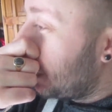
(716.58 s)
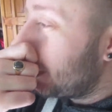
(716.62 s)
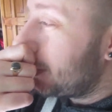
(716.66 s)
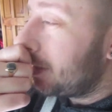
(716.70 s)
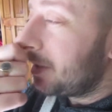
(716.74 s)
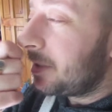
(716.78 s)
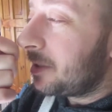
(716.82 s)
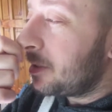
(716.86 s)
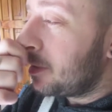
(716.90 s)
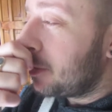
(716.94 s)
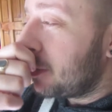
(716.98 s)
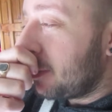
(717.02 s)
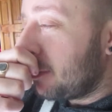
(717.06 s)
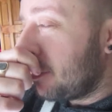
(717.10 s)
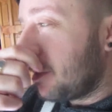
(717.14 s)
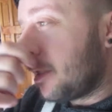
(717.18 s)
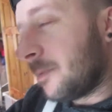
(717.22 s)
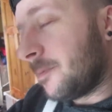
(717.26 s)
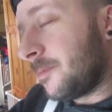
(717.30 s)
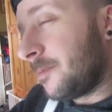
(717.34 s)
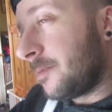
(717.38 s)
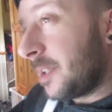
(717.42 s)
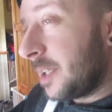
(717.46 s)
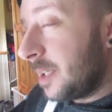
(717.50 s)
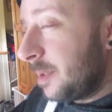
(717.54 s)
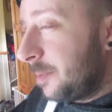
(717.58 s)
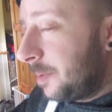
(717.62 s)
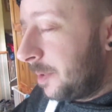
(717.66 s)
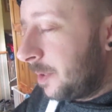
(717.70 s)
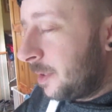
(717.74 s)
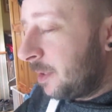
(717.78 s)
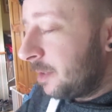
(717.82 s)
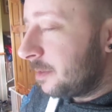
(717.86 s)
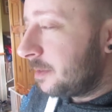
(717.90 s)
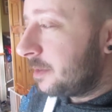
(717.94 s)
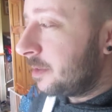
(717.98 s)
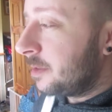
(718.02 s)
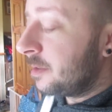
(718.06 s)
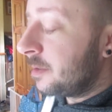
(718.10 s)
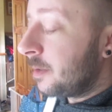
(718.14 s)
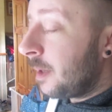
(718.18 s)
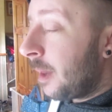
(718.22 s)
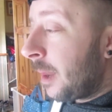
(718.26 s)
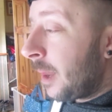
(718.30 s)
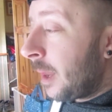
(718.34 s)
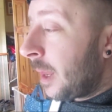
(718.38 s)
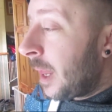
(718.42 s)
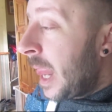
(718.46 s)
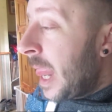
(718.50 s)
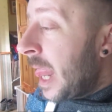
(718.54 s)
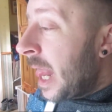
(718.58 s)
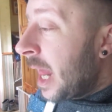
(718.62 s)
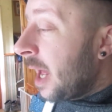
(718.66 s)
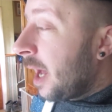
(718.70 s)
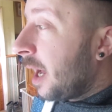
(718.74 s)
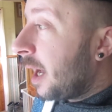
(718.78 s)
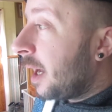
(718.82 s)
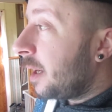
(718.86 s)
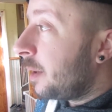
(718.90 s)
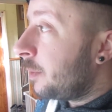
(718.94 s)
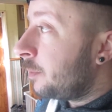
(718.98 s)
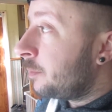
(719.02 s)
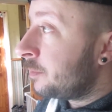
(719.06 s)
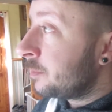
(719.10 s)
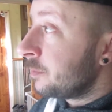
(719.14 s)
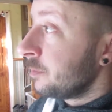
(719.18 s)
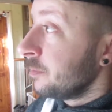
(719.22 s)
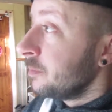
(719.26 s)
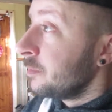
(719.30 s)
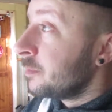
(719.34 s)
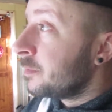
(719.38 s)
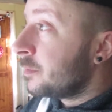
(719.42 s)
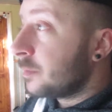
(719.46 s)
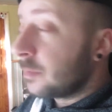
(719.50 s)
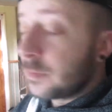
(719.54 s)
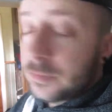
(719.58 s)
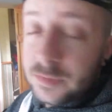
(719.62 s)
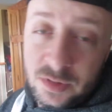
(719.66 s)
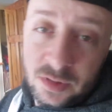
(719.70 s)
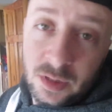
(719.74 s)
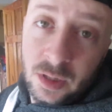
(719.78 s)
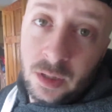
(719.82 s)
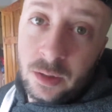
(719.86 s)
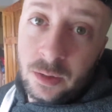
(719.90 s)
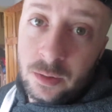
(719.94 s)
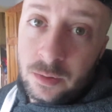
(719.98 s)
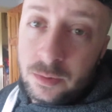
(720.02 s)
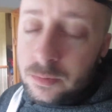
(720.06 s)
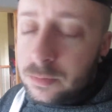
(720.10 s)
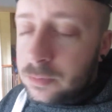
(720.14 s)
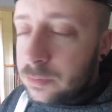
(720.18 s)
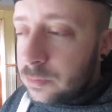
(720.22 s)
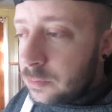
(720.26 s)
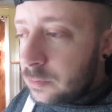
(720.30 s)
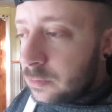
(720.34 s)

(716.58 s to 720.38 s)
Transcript: as you saw, there were some funny parts too. Um, so,